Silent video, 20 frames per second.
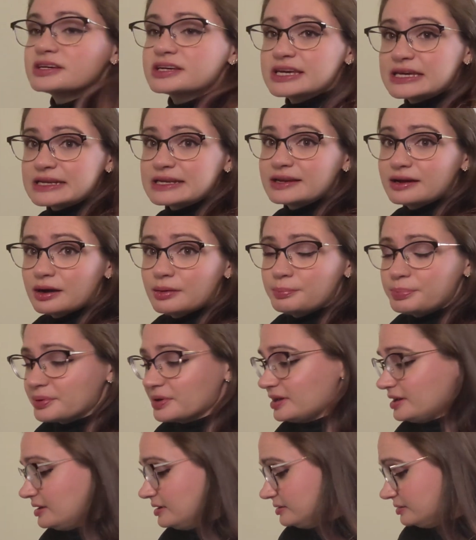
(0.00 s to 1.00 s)
kitted
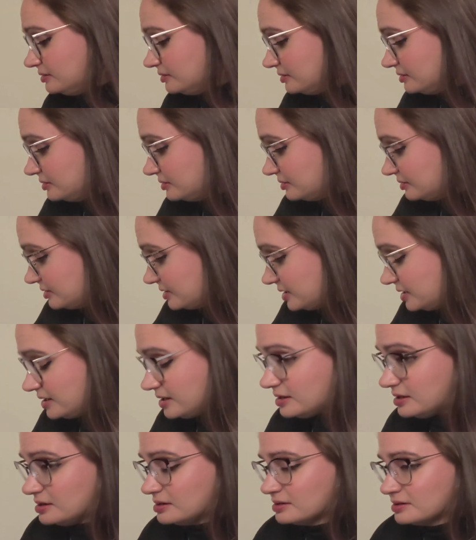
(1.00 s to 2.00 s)
up and
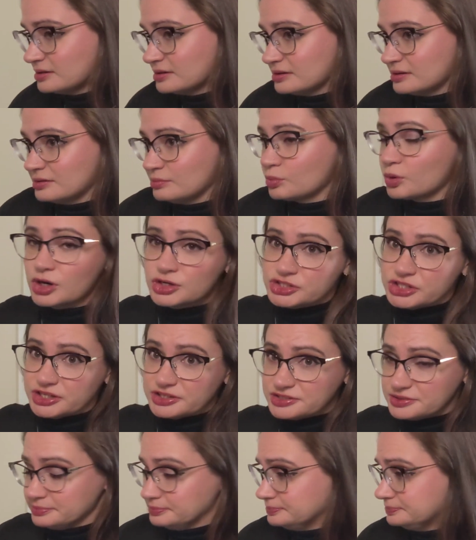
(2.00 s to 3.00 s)
a
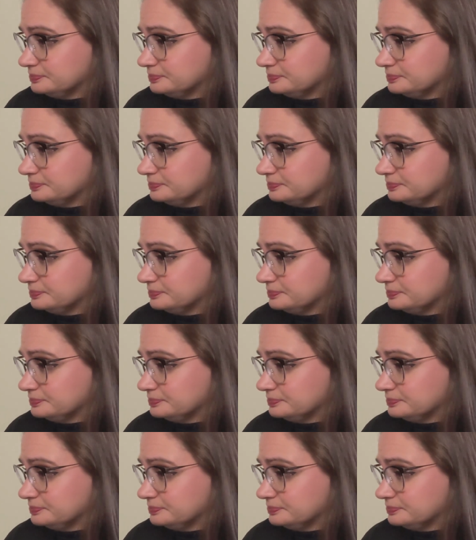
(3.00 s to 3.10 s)
project